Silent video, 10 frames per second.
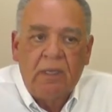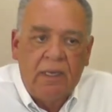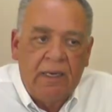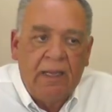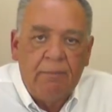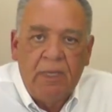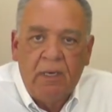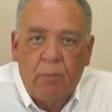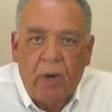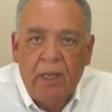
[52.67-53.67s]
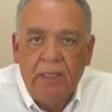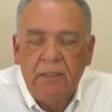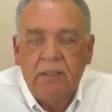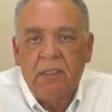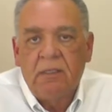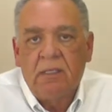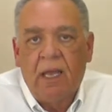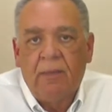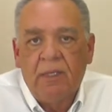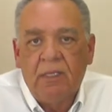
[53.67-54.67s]
it had been appraised at the
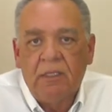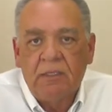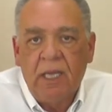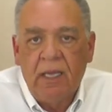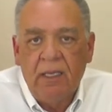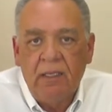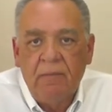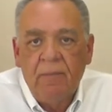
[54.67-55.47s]
time of the estate.